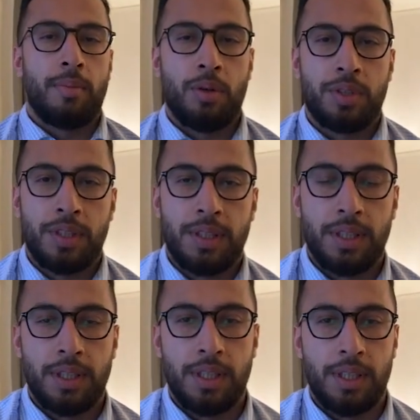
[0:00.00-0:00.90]
about
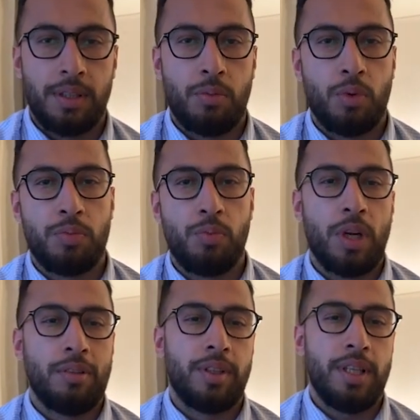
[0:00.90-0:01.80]
what
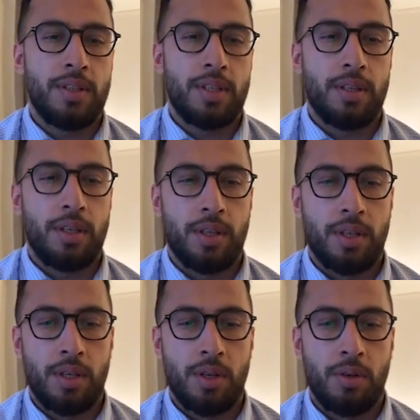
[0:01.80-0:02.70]
Moelven is,
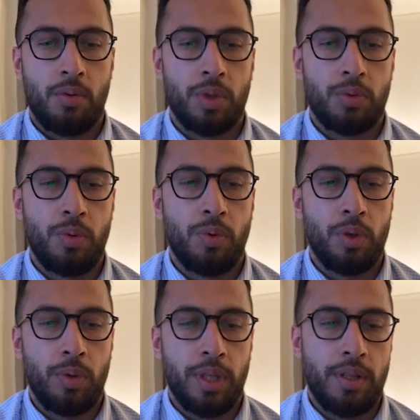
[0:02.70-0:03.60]
what we
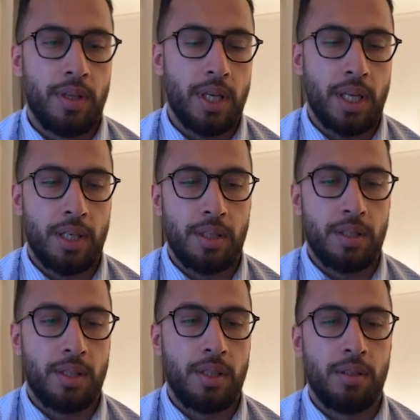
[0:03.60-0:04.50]
work with,
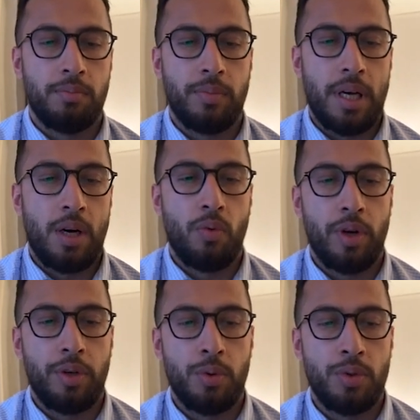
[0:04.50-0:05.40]
and how
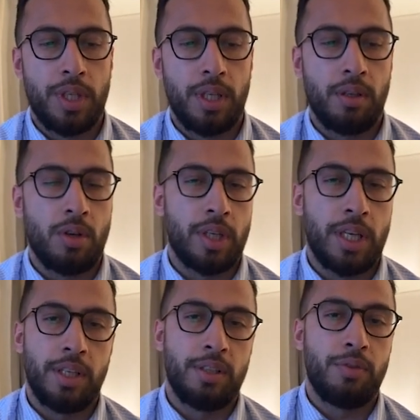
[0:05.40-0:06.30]
we are using
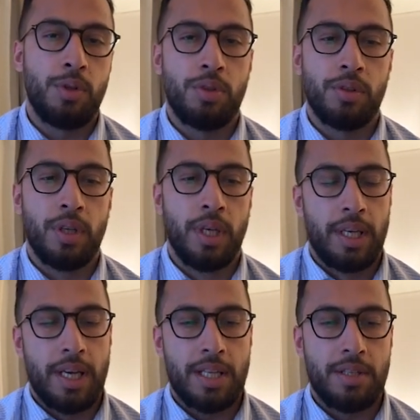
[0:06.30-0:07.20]
Cognite Data Fusion
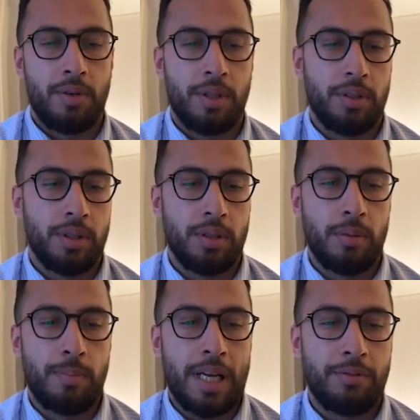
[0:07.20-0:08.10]
as our
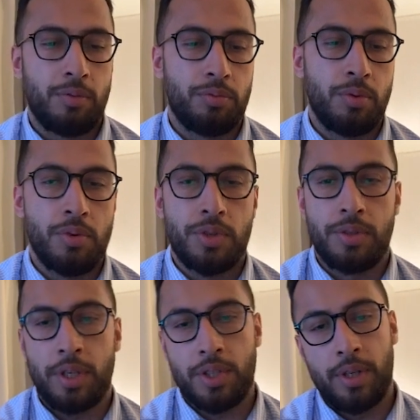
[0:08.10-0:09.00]
platform for
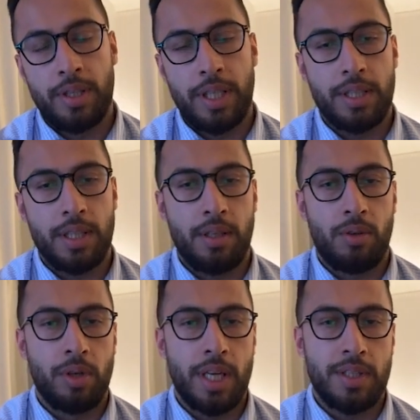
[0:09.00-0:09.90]
structuring data,
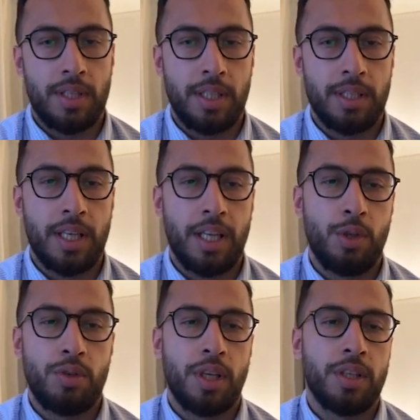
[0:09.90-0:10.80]
organizing data, and
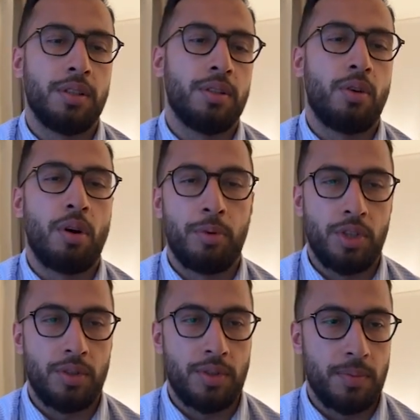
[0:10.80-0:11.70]
using it in the
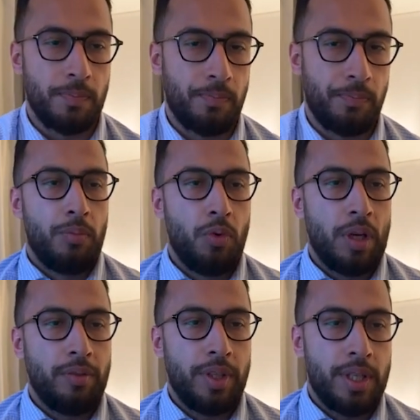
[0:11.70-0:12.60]
operations.
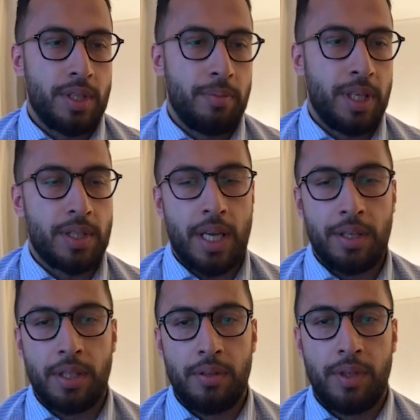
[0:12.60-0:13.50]
Moelven is the biggest
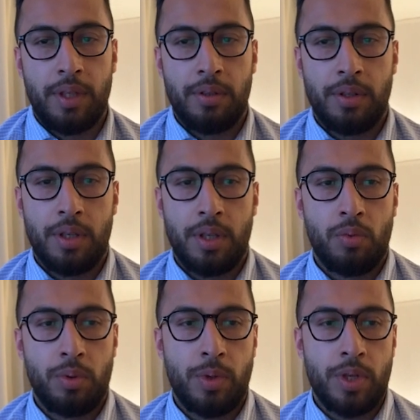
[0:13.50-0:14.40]
Scandinavian
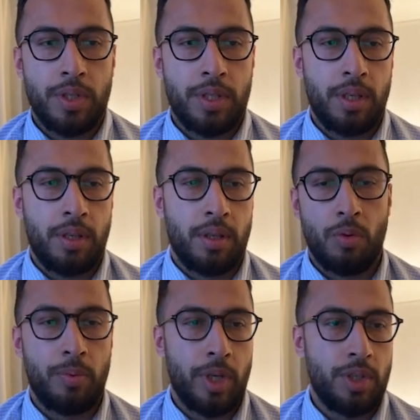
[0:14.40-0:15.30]
wood processing
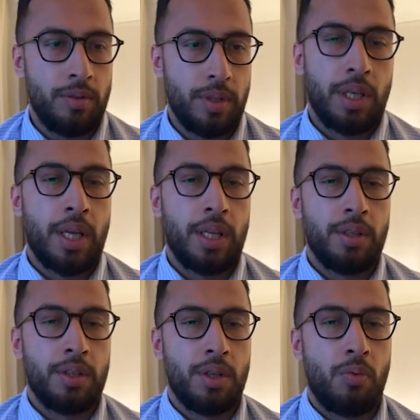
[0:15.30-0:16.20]
corporation,
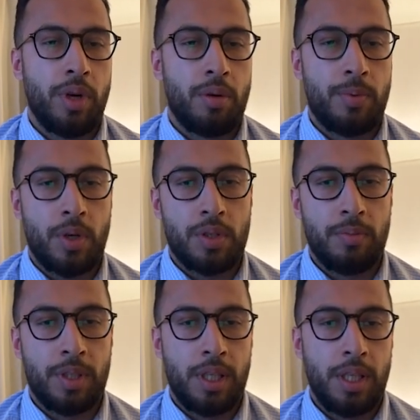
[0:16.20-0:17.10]
and we are
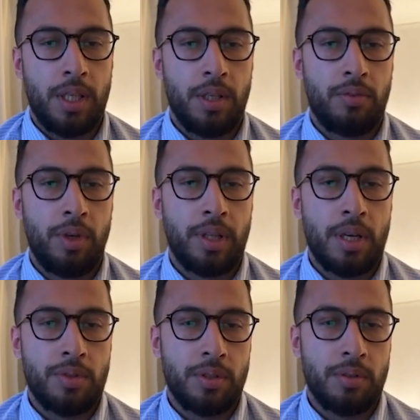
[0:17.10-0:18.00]
approximately
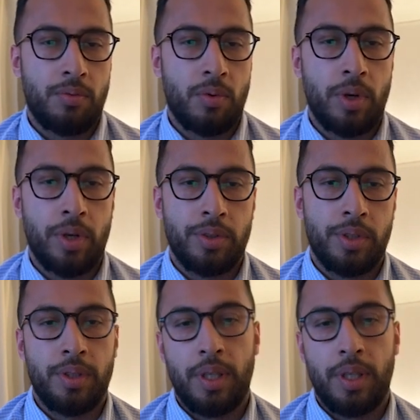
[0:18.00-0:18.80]
3,400